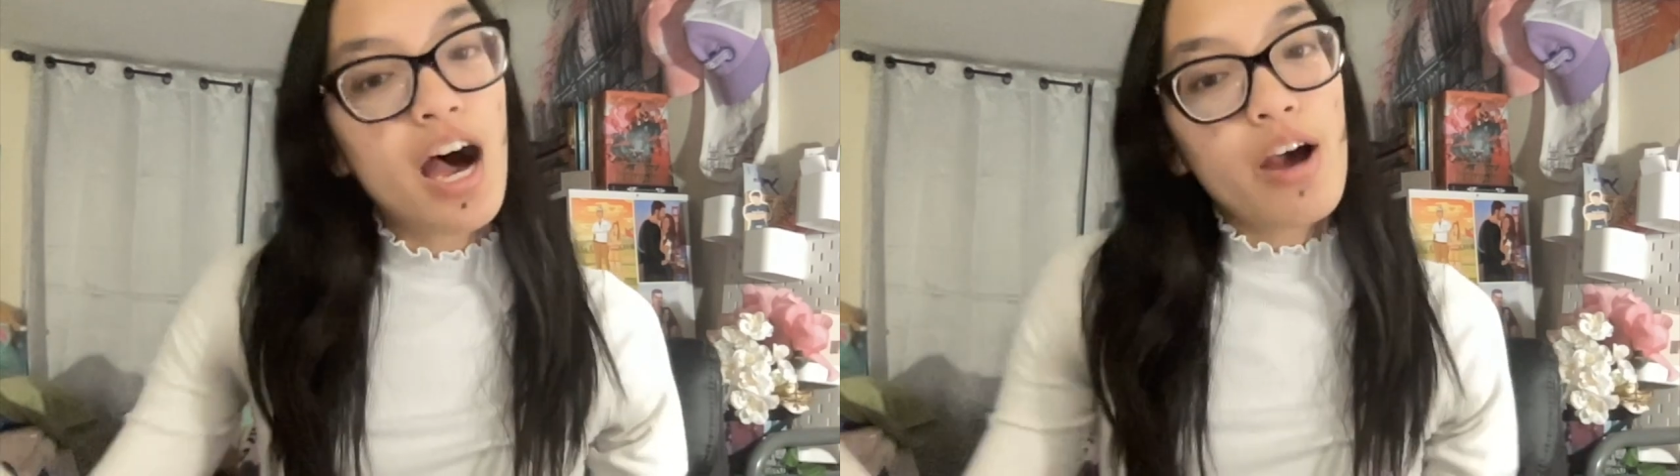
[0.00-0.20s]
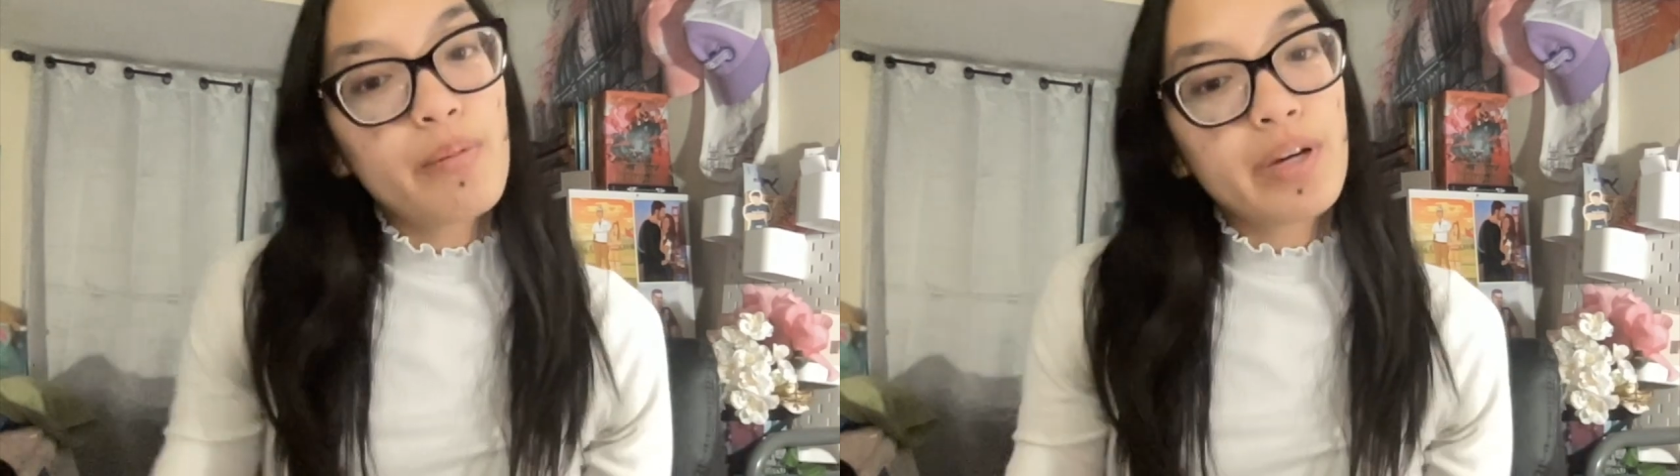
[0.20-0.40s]

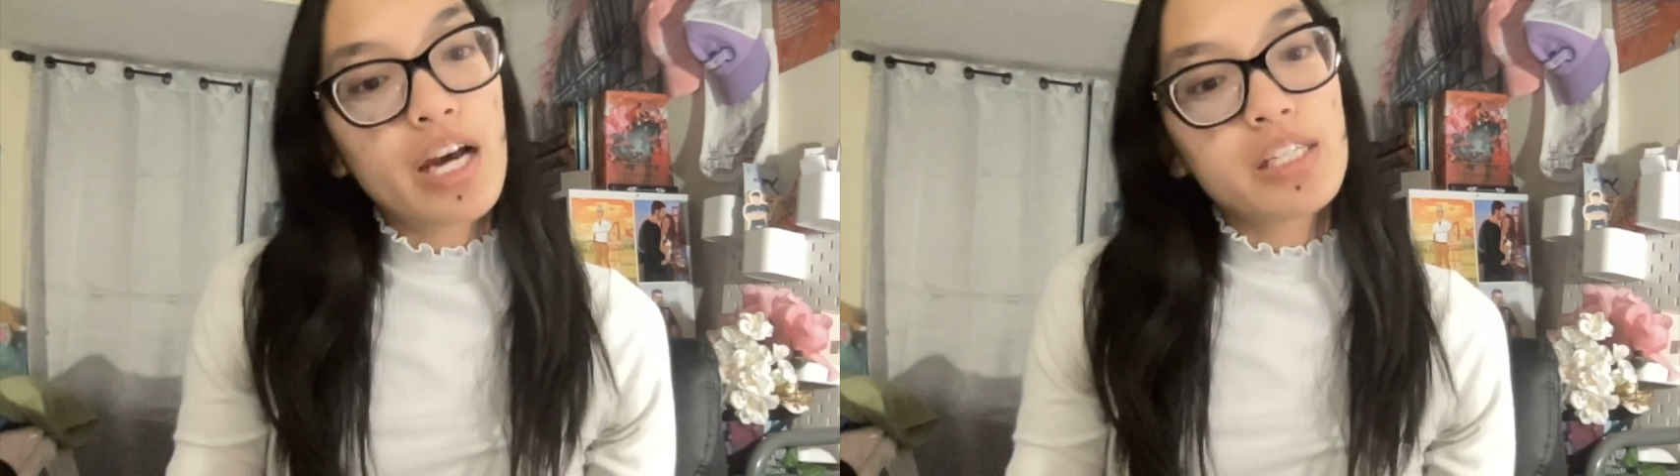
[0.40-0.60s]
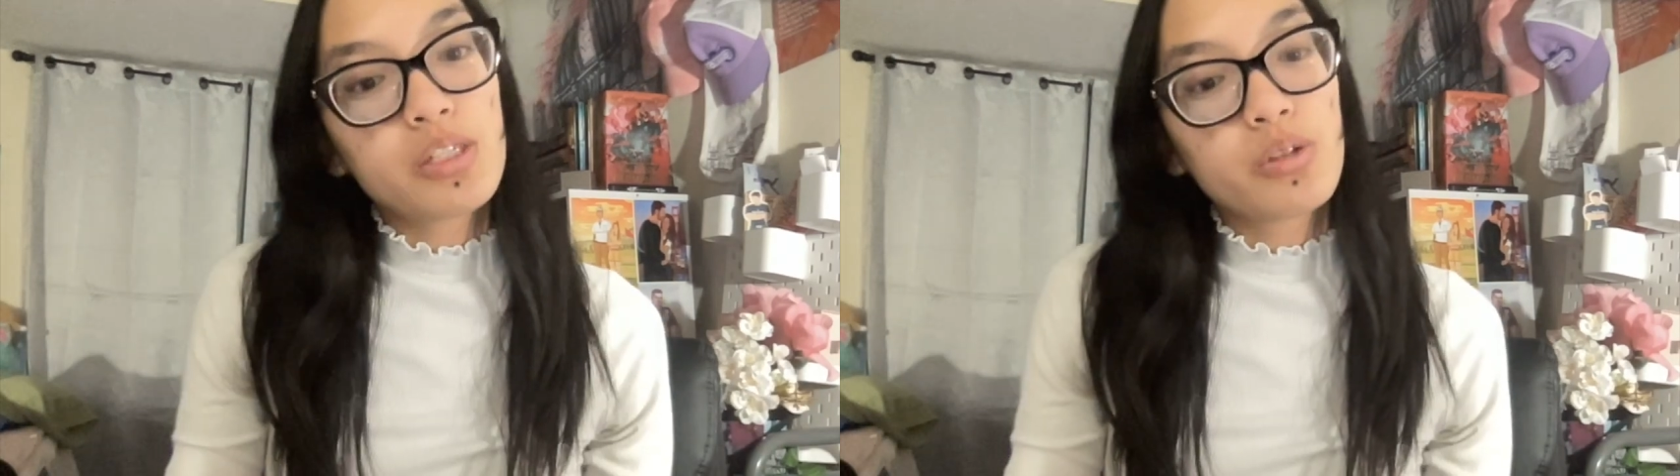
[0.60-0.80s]
I hope you
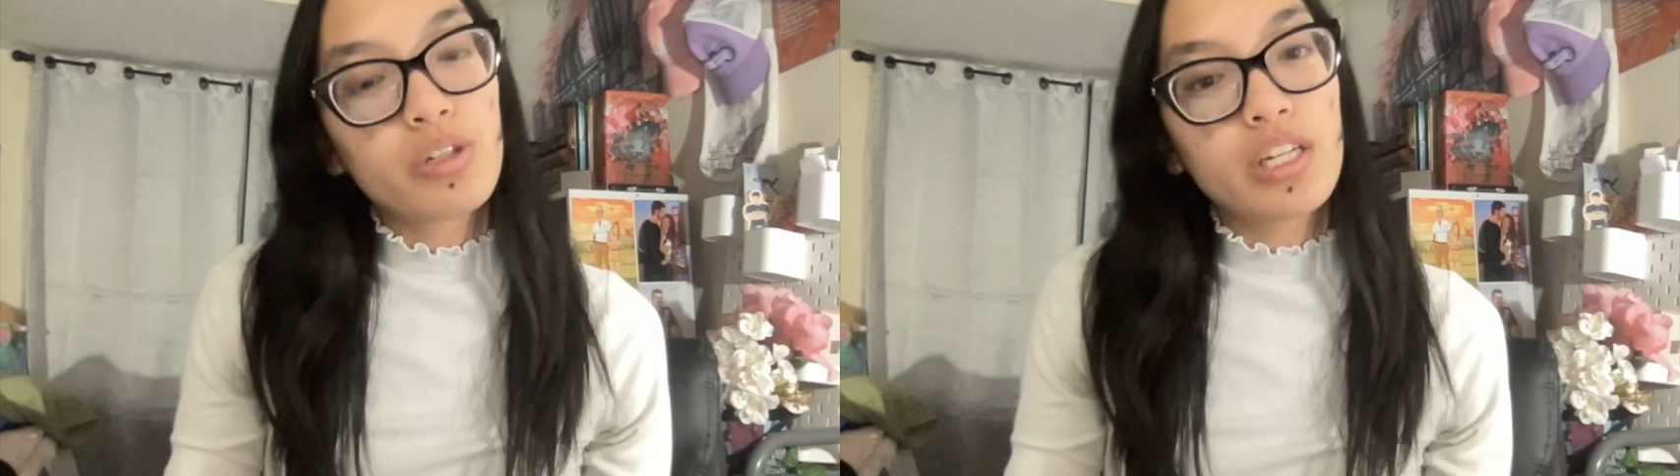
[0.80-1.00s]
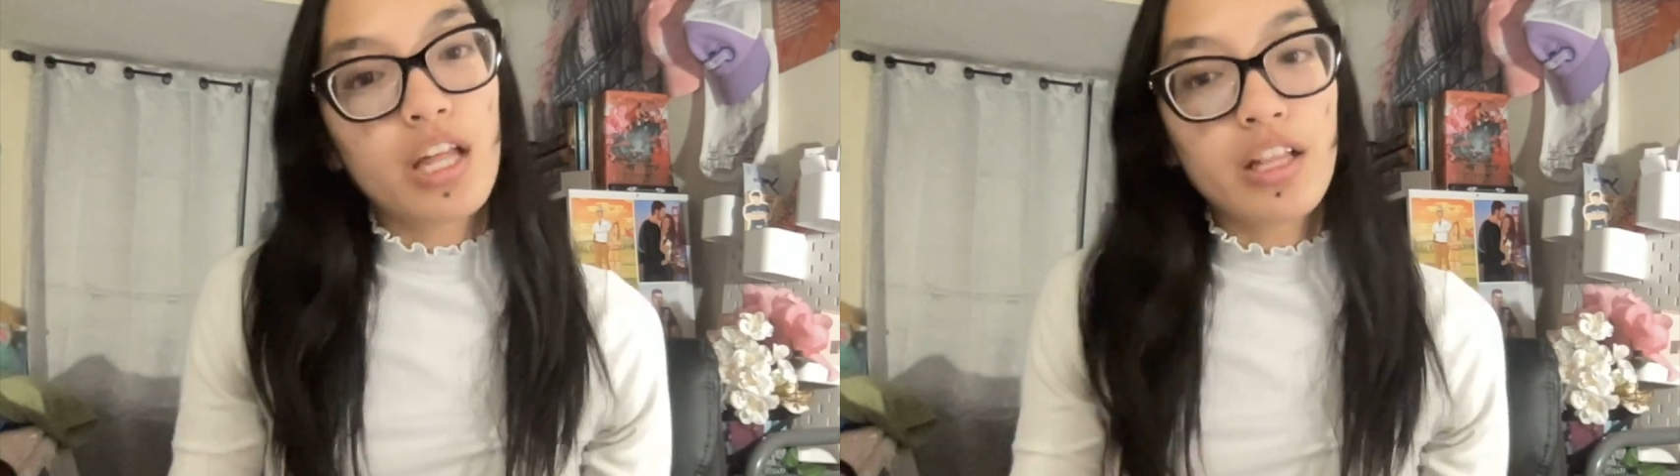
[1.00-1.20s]
guys
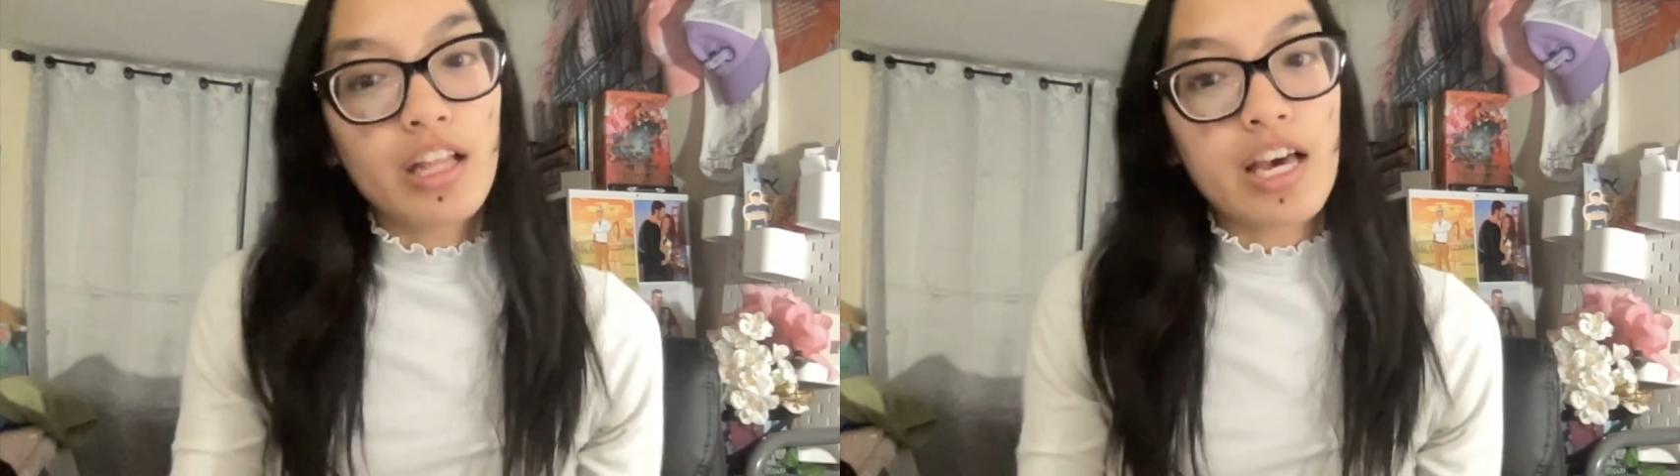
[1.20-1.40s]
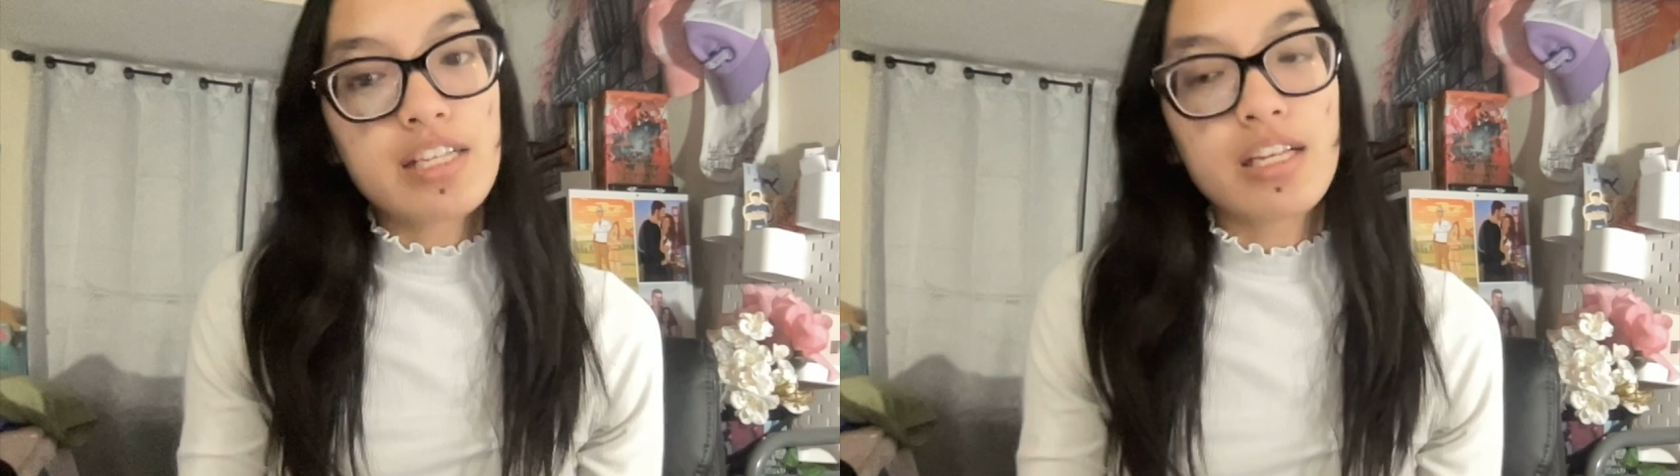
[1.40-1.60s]
enjoyed it
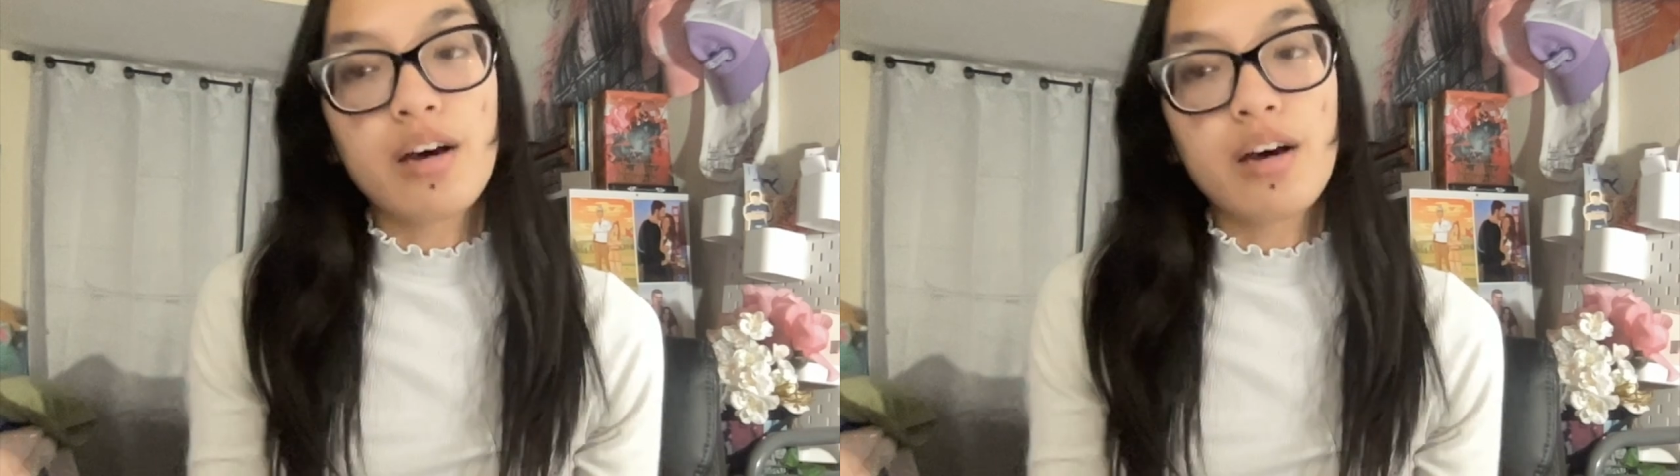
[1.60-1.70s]
nonetheless.